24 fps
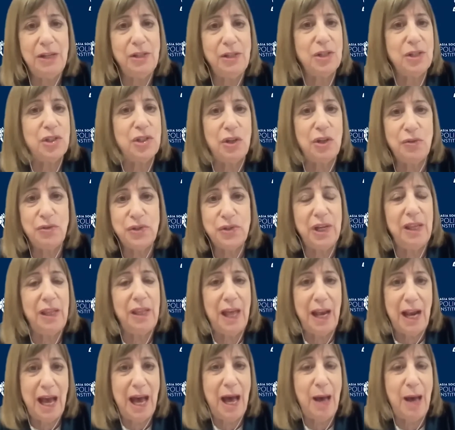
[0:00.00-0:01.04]
I just don't see
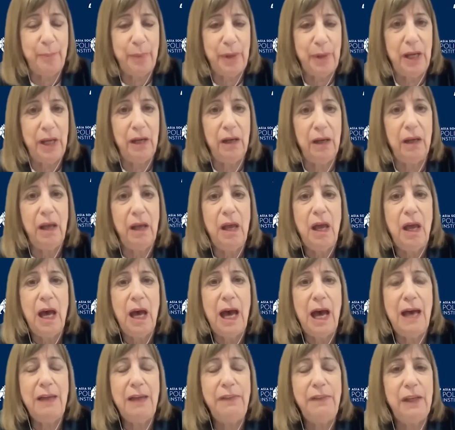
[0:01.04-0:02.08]
that happening.
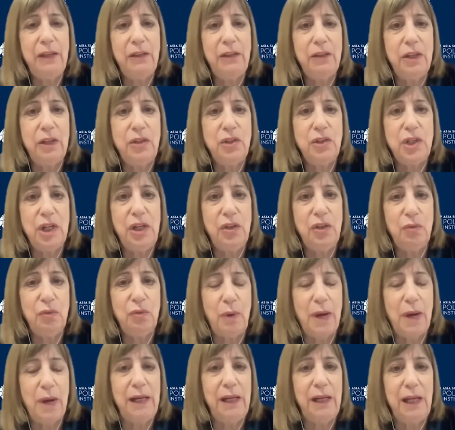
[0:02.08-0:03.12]
I think the
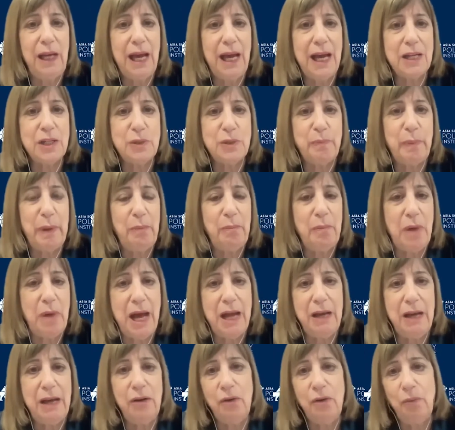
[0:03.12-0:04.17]
G20 has been
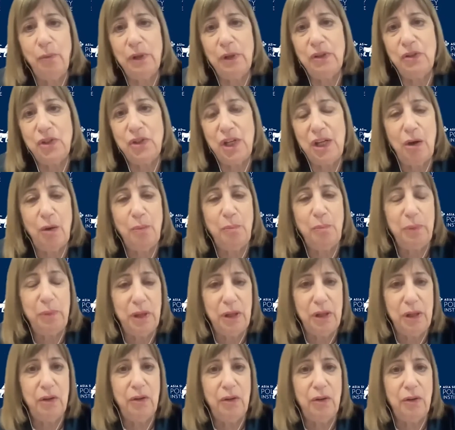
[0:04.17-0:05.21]
mired with
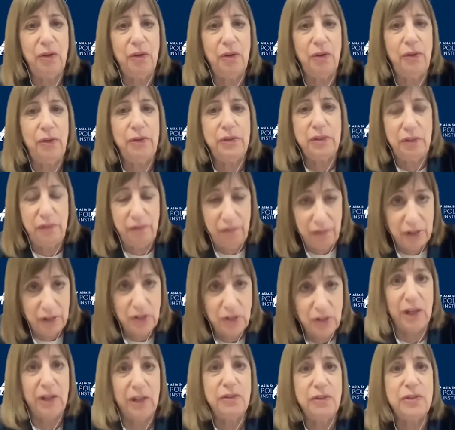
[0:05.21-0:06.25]
geopolitical
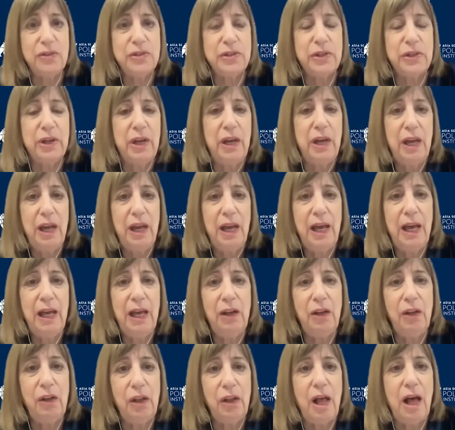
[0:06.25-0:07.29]
divisions,
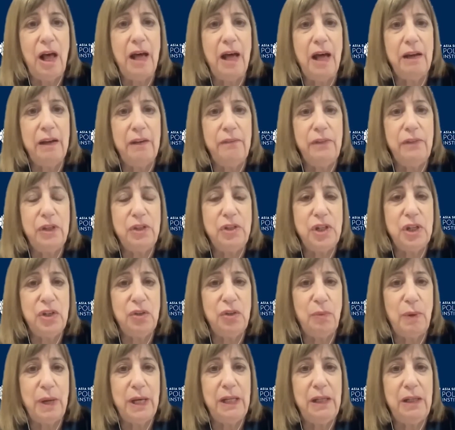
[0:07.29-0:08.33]
and a lot of the
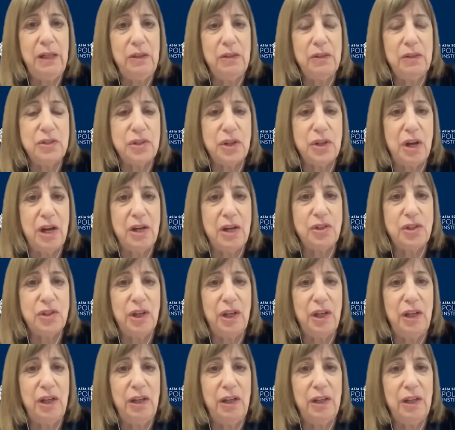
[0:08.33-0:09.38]
G20
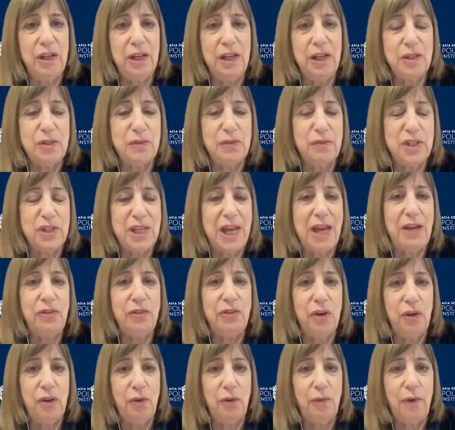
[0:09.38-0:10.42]
discussion is
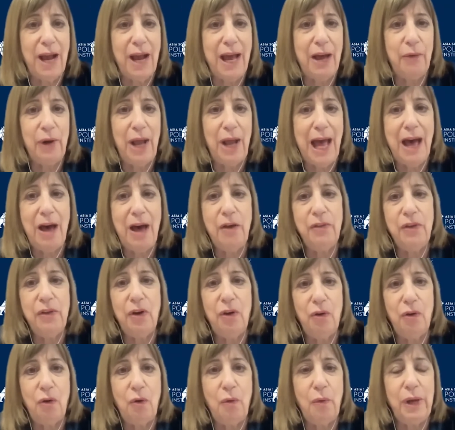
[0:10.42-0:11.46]
centered around how they're
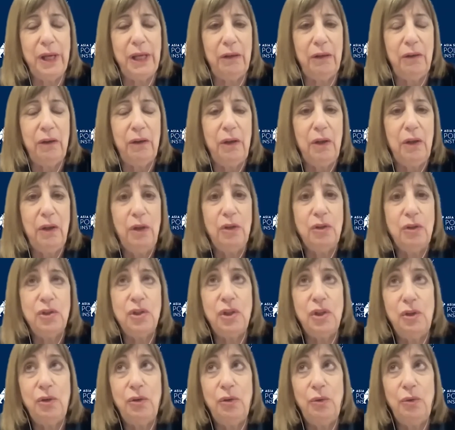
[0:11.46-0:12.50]
going
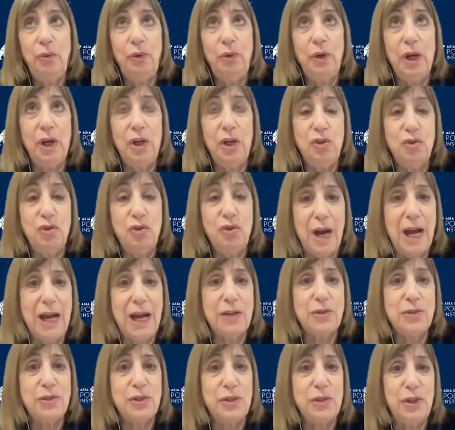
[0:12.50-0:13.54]
to
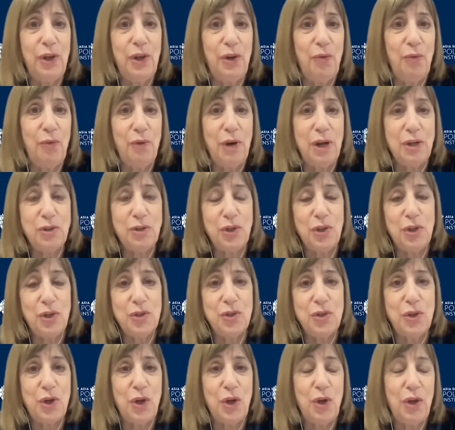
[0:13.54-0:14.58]
address, you know,
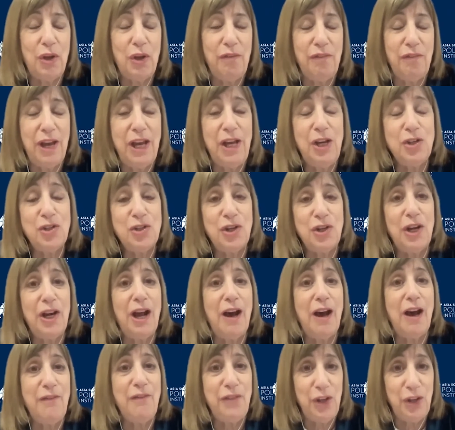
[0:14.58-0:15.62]
Russia's invasion
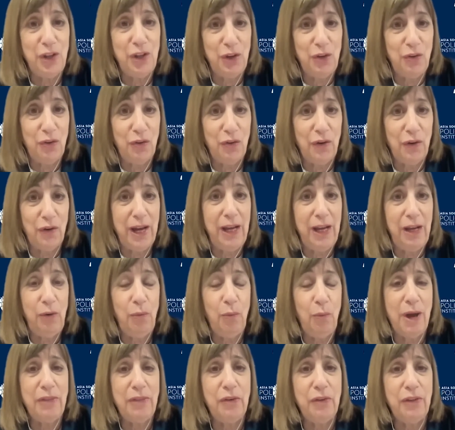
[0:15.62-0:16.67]
of the
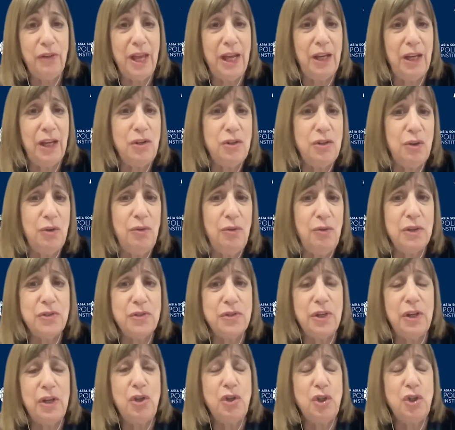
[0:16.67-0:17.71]
Ukraine, whether they can do
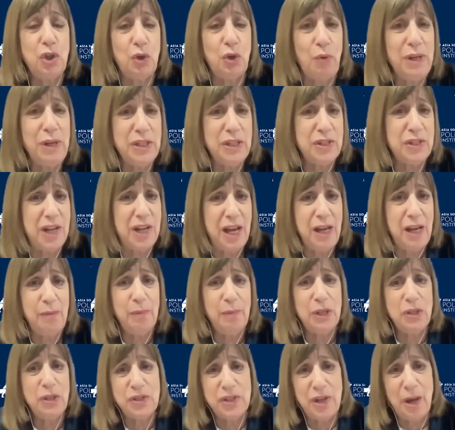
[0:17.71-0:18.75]
this in a joint
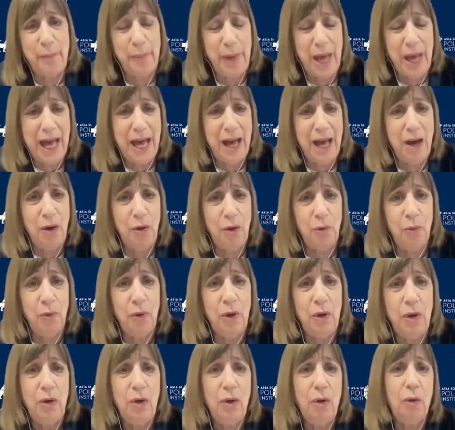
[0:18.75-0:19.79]
statement somehow,
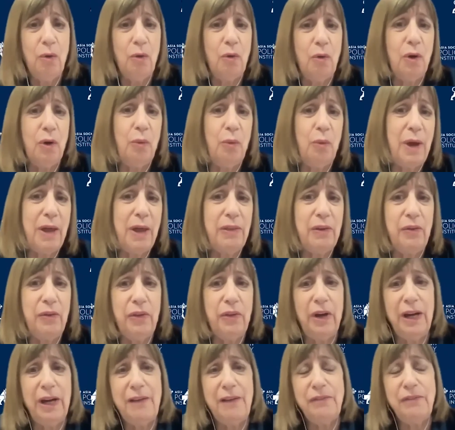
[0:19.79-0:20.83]
or whether
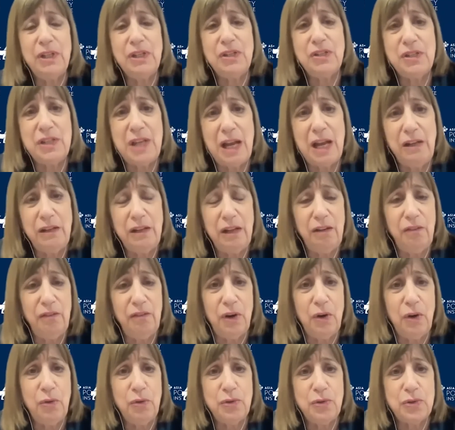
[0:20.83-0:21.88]
they're going to have dissenting
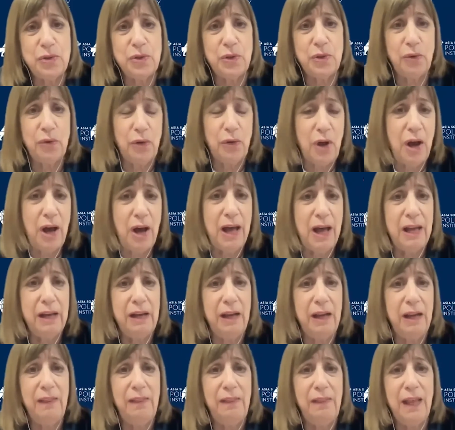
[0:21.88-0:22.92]
votes or
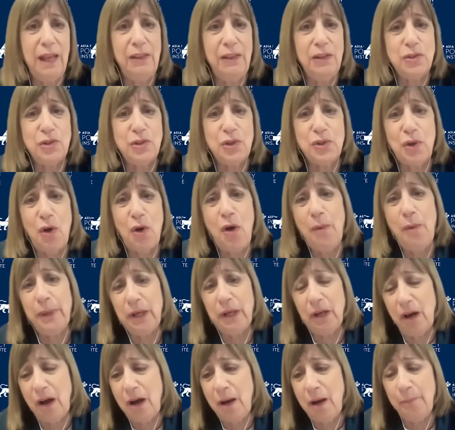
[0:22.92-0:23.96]
not. And then this has all
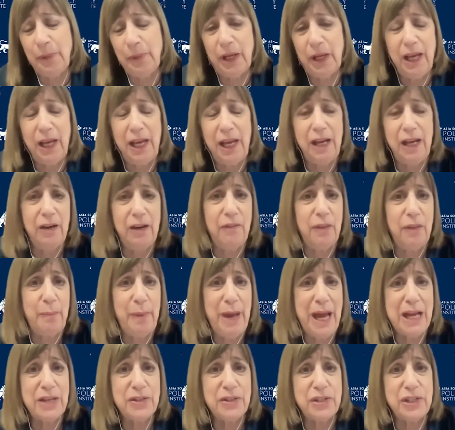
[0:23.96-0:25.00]
been complicated over the
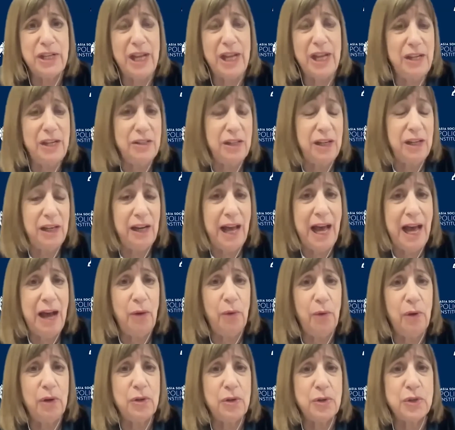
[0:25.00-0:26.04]
past 18
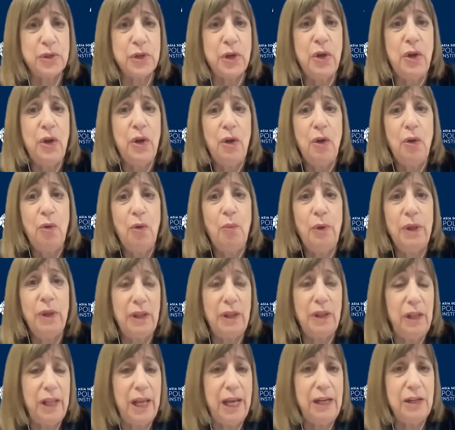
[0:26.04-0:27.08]
hours with
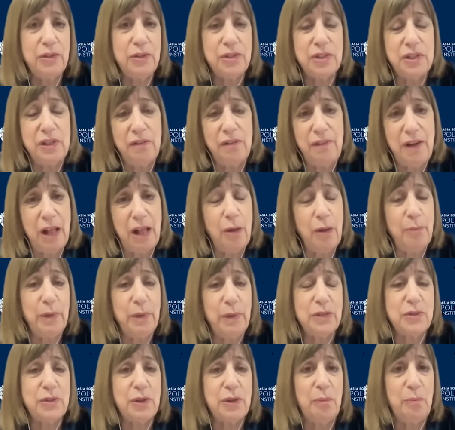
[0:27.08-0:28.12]
the latest
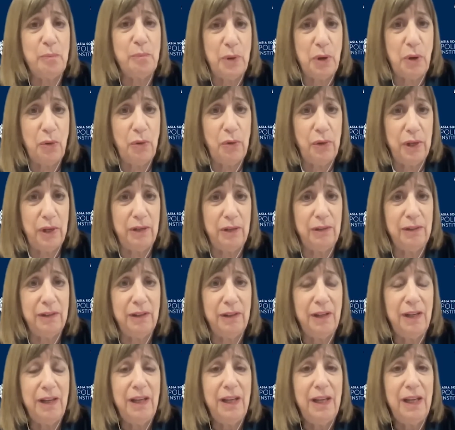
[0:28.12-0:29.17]
developments in Poland.